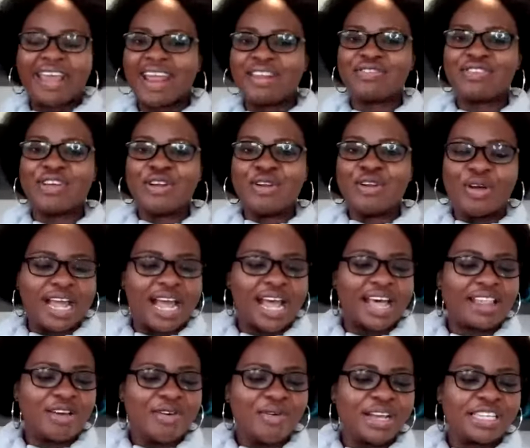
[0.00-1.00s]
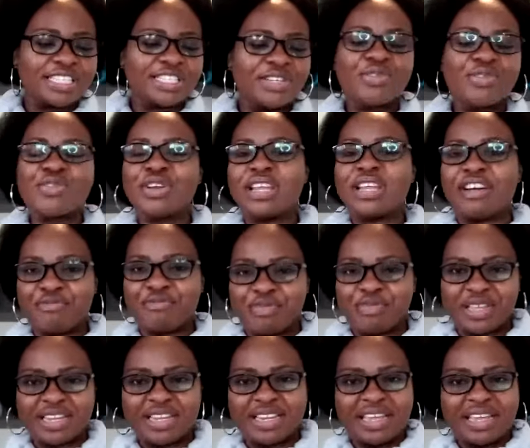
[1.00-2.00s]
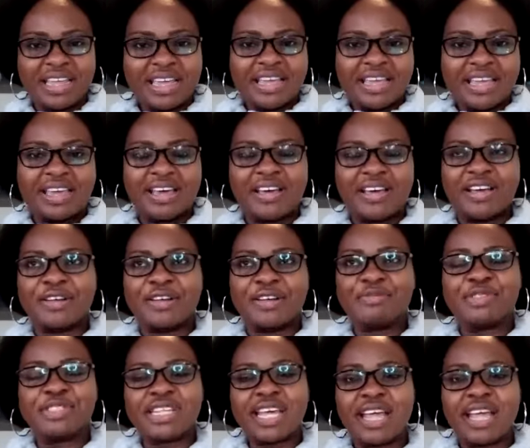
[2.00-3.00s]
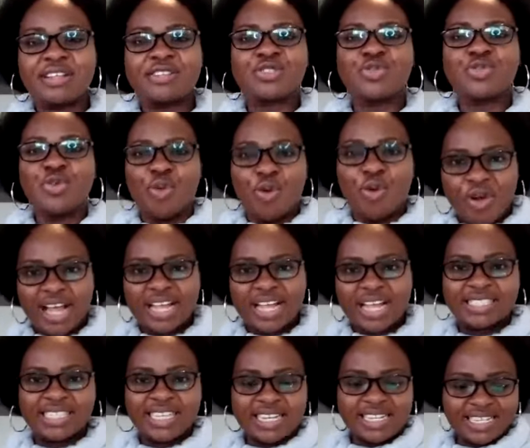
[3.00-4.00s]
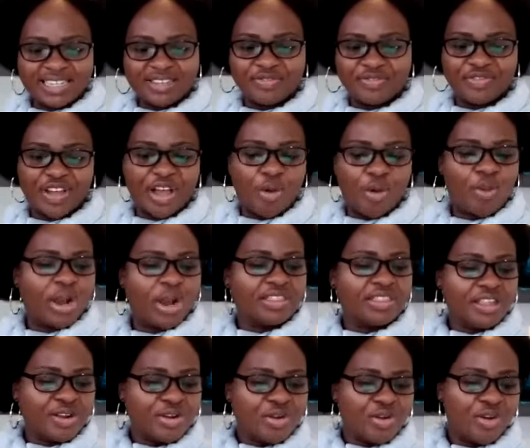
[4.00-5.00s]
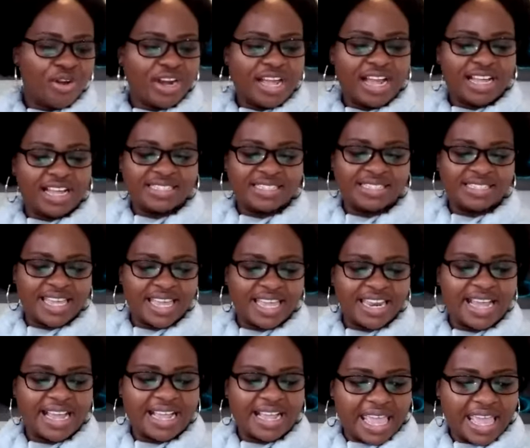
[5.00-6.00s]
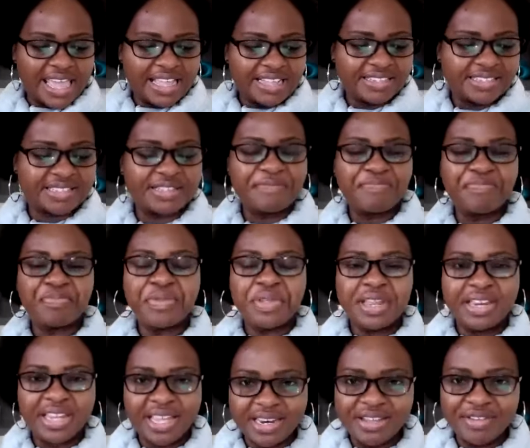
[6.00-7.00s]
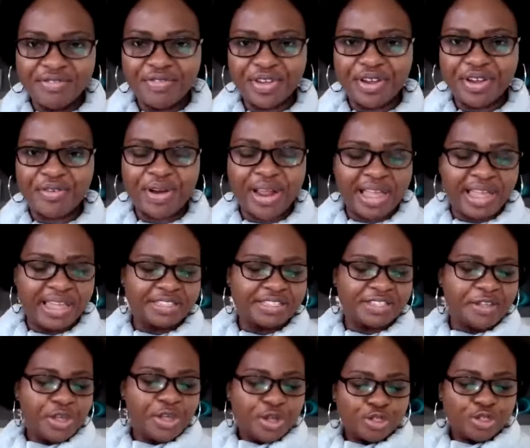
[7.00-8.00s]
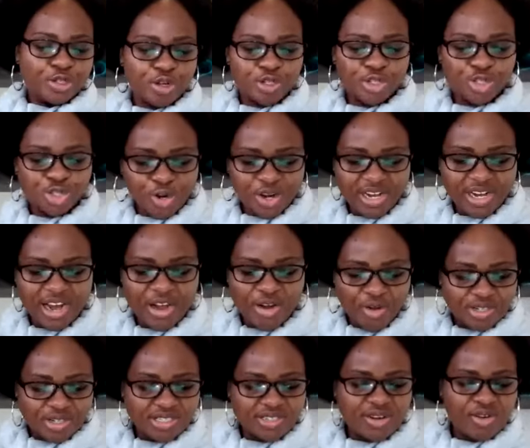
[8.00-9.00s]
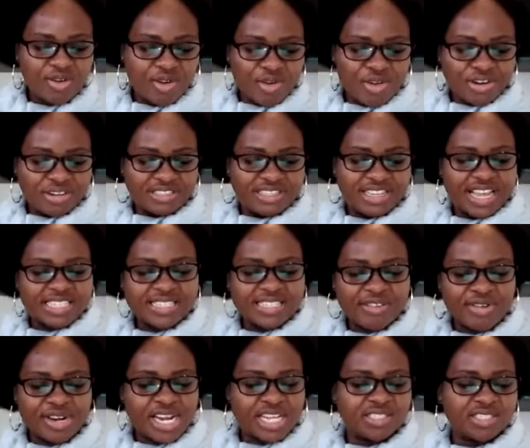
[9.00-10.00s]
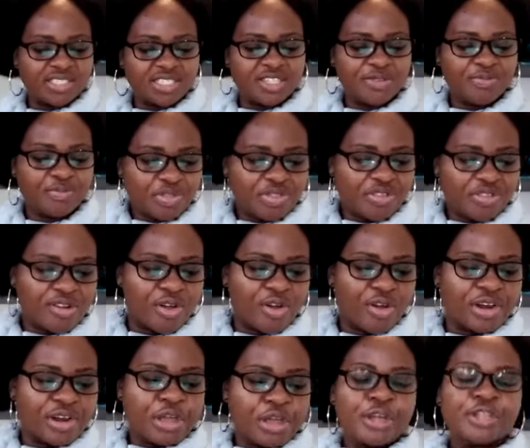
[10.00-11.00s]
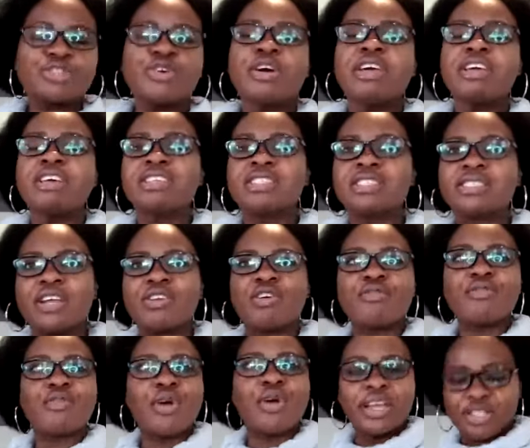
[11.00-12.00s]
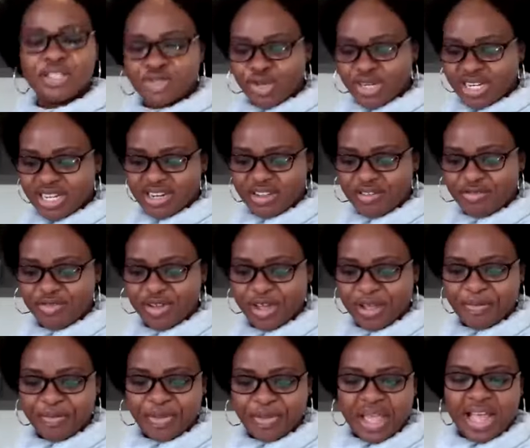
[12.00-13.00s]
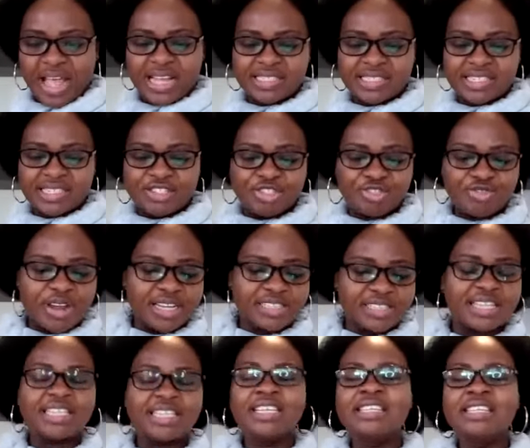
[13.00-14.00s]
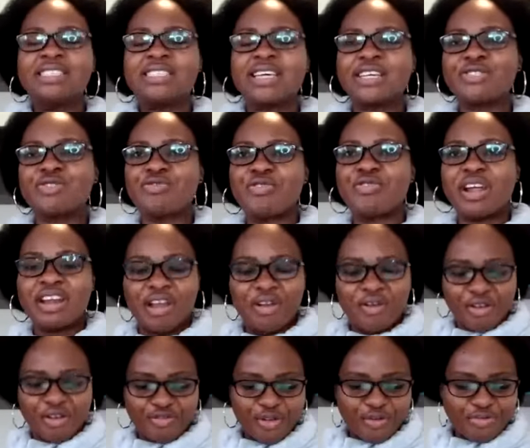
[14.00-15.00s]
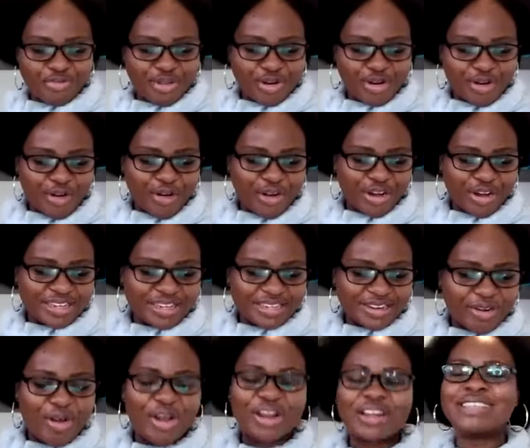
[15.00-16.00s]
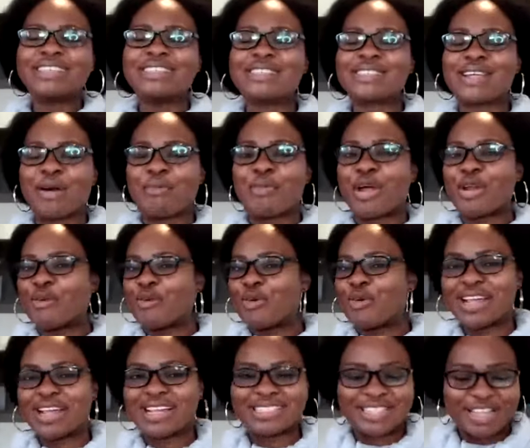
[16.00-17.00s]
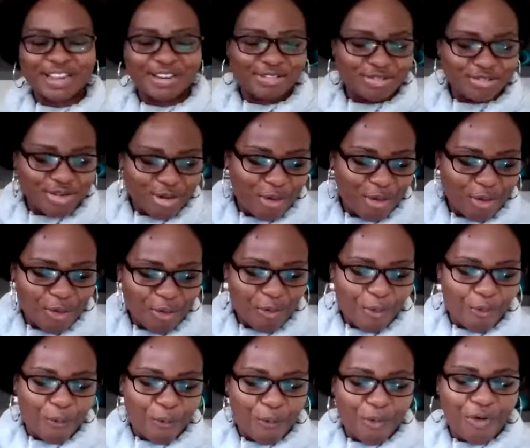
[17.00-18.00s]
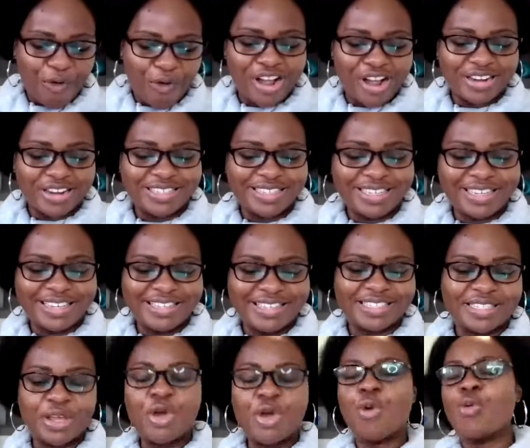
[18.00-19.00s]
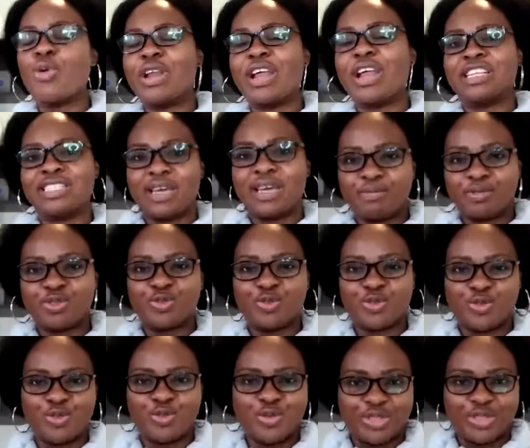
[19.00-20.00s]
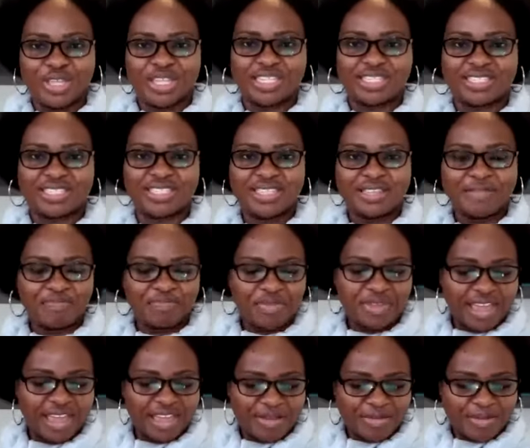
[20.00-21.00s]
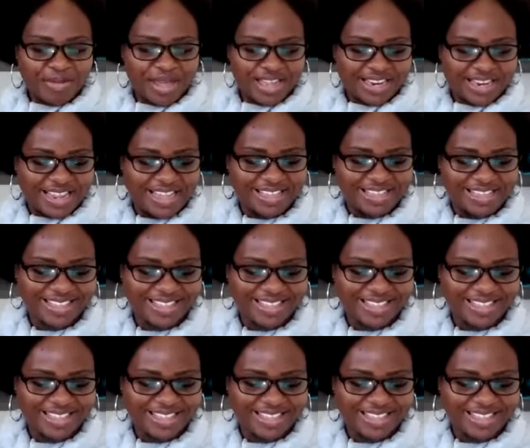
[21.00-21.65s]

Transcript: heard the Lord. Otherwise, he wouldn't have been sent to go and deliver what the Lord had said against Nineveh, right? So Jonah knows the Lord. He has a relationship with the Lord. So instead of going to Nineveh, as instructed, he decides to run away from the Lord. Only someone who doesn't know who God is would attempt to do this. Amen.